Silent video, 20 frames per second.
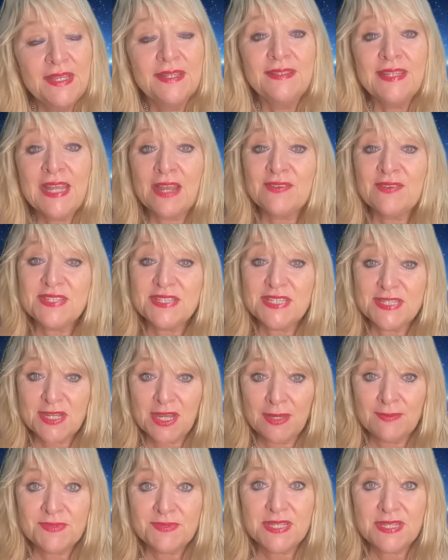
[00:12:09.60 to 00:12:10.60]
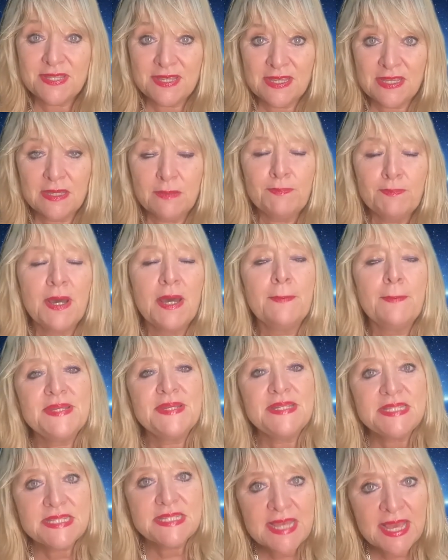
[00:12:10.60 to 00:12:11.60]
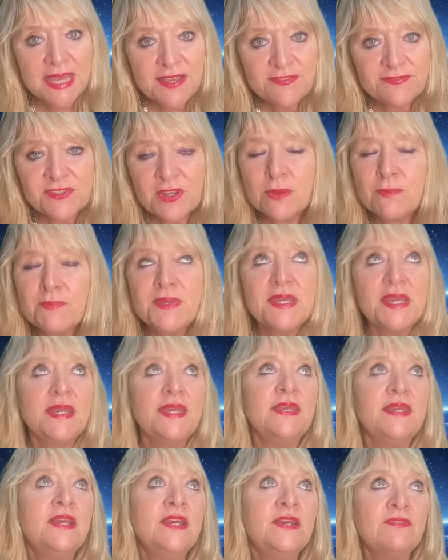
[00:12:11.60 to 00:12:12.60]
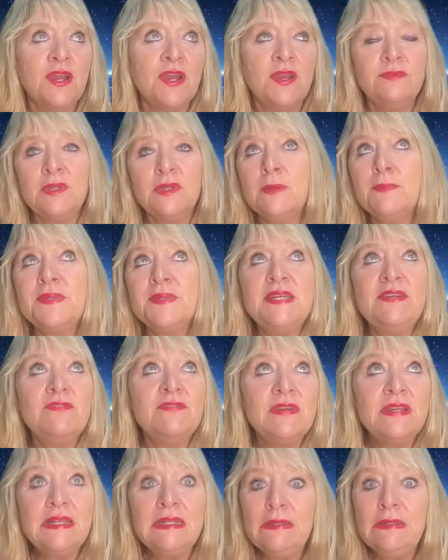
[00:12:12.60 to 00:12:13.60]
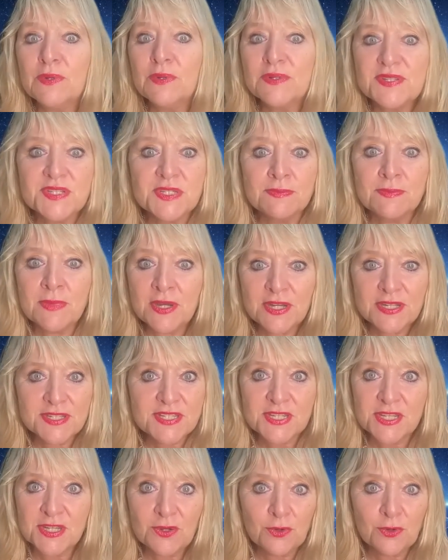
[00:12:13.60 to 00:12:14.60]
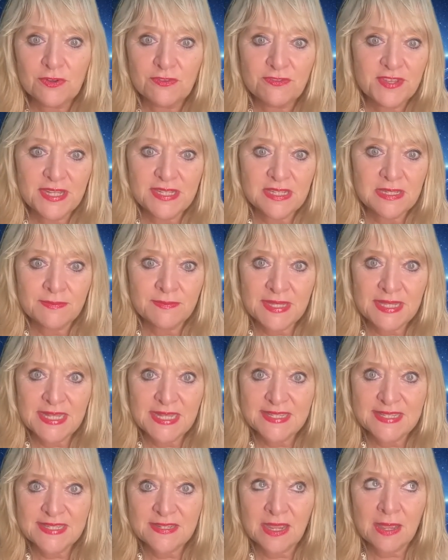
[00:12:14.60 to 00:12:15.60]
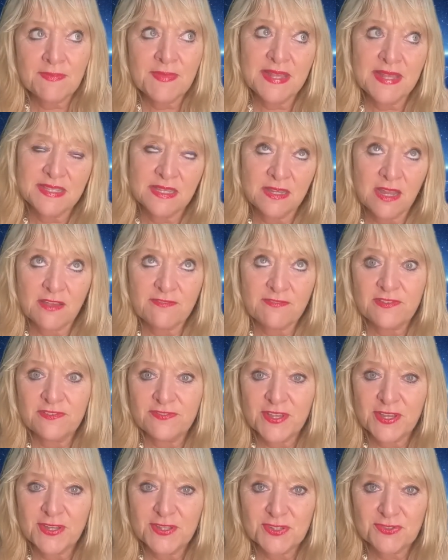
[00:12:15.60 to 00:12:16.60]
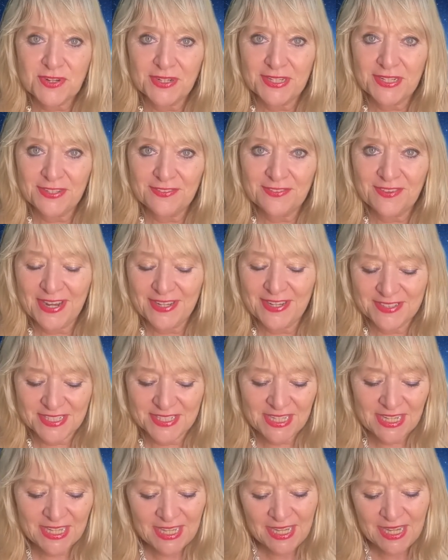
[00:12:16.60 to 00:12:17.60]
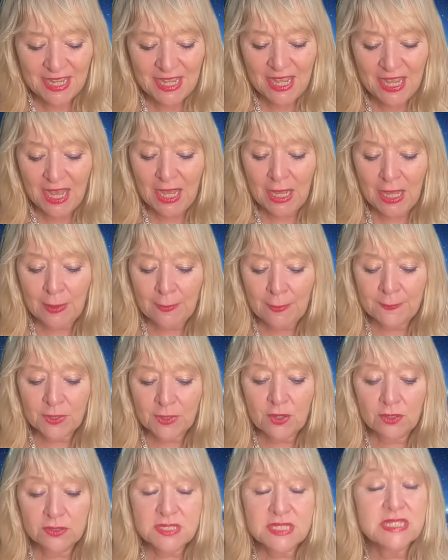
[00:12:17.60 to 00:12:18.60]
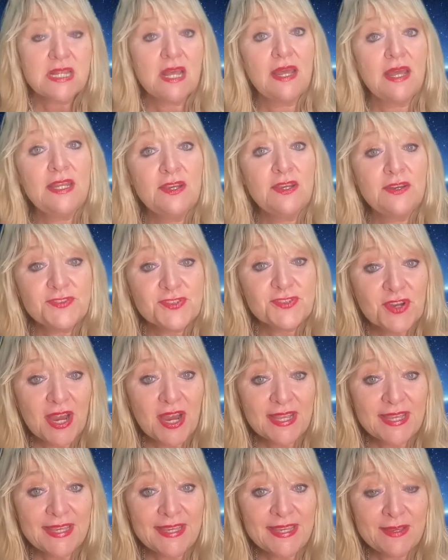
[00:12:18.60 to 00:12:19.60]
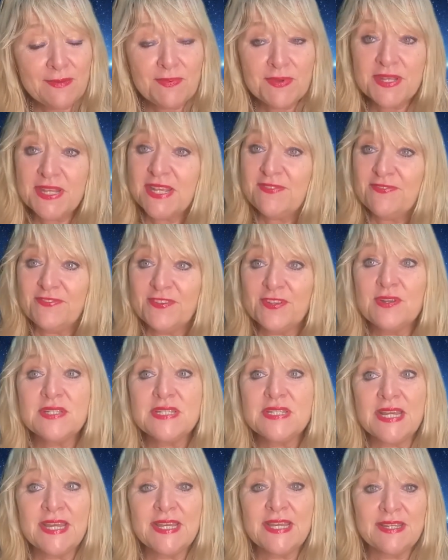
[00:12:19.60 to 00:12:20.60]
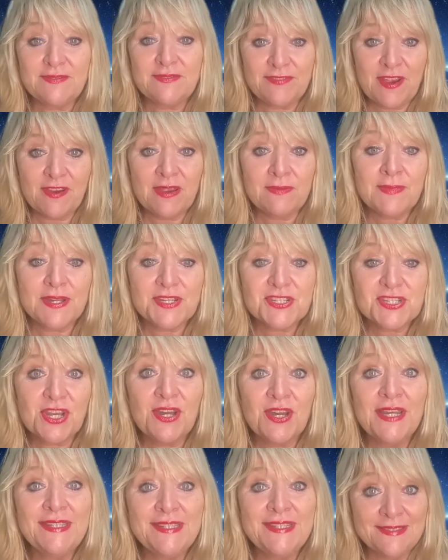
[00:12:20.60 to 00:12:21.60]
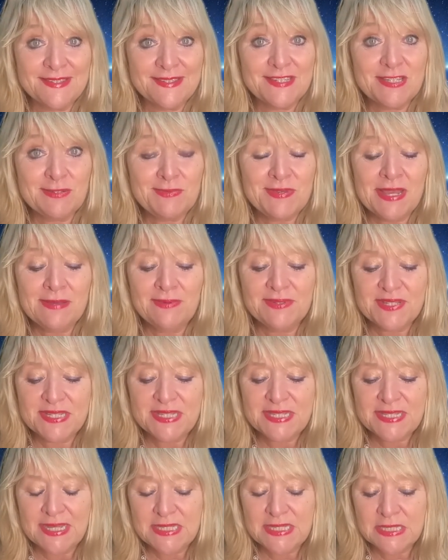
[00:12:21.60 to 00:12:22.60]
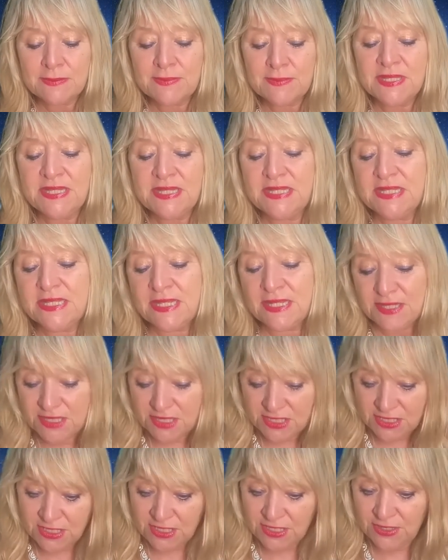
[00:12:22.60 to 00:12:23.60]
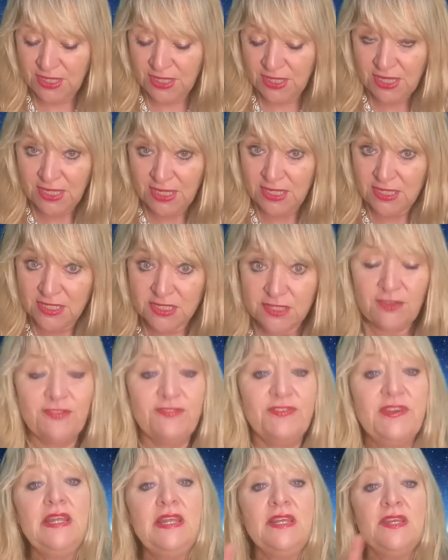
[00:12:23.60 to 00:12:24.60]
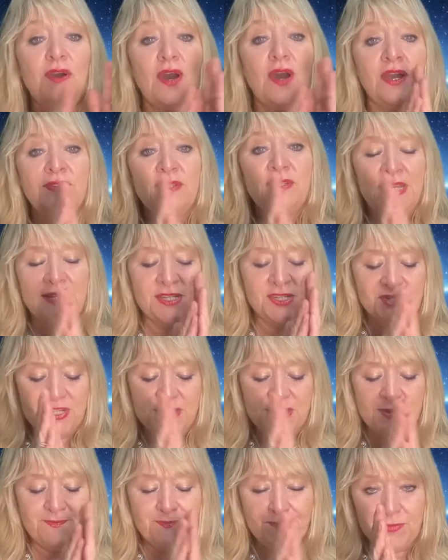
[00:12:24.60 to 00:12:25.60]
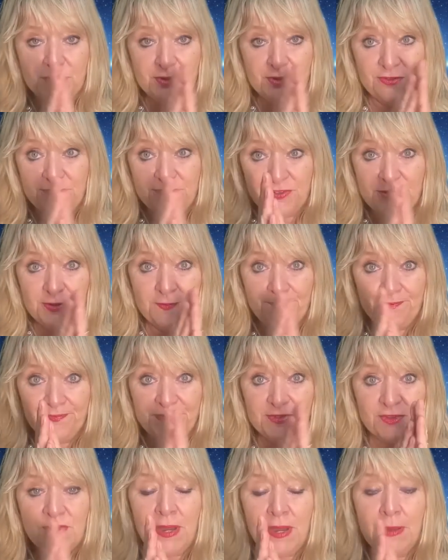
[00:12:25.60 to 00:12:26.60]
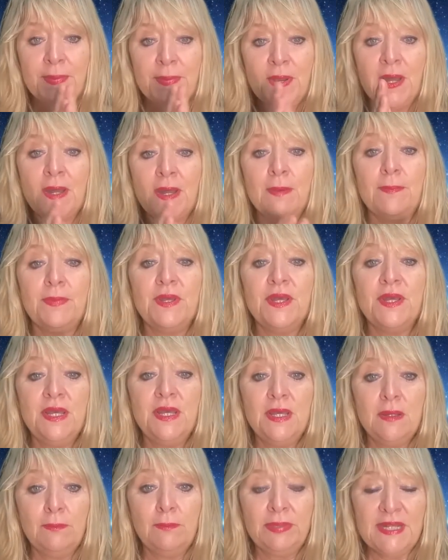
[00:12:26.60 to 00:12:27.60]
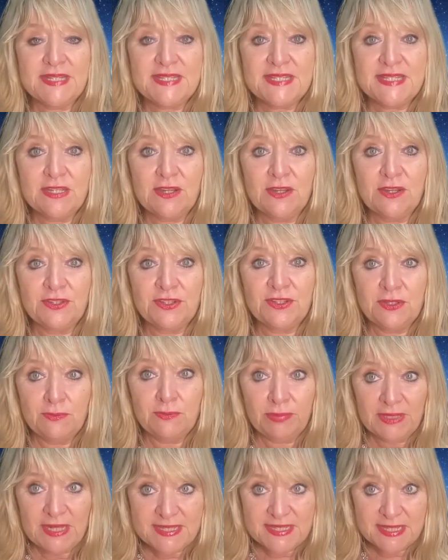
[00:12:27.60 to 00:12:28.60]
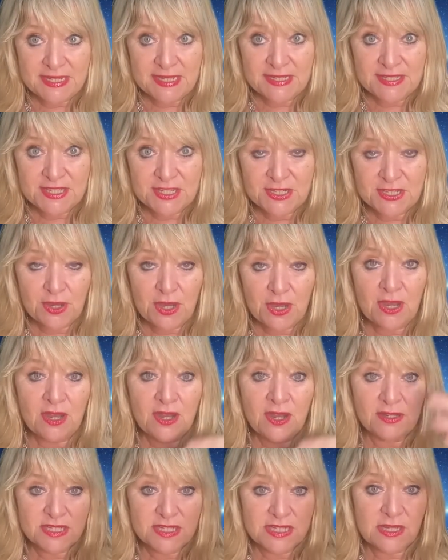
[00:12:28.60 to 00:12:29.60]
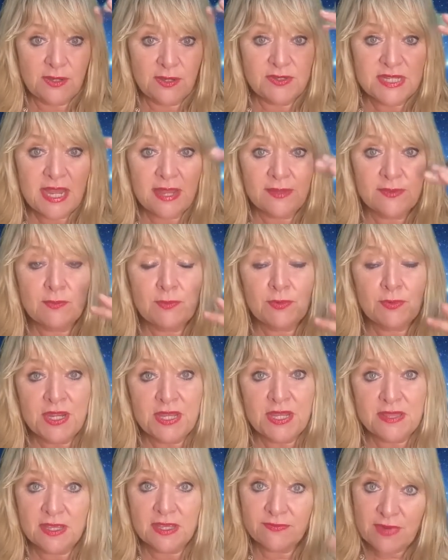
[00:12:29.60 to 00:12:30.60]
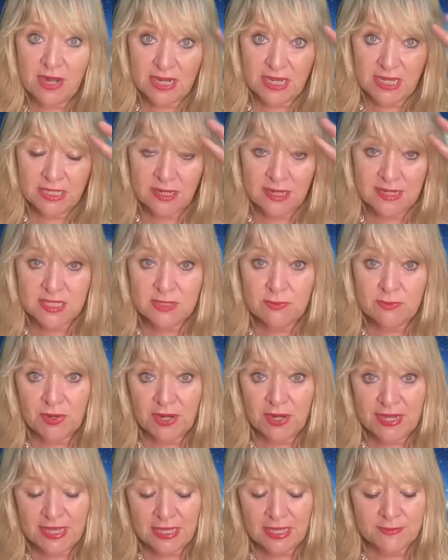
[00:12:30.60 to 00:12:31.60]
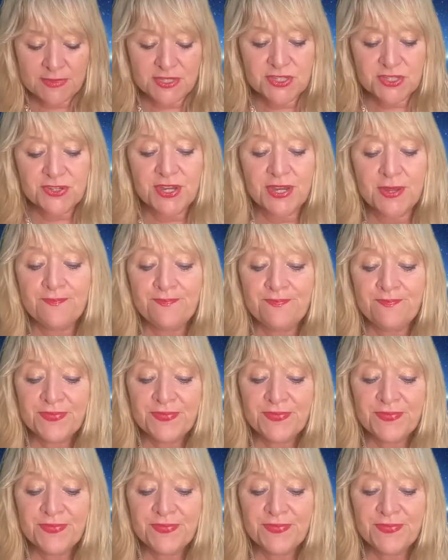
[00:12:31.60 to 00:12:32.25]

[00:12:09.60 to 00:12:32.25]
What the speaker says: Now is the time to think, but be safe. Don't be a hero. Nobody really wants a martyr or a victim at this time. There's enough of those running around. Gone slightly off track here, but it feels like very much guidance to be able to say some of these things to you. So feeling your own energy, beautiful, ramp up, bless it on you, bless it into your heart, slow down the breathing, recognize the brain chemistry.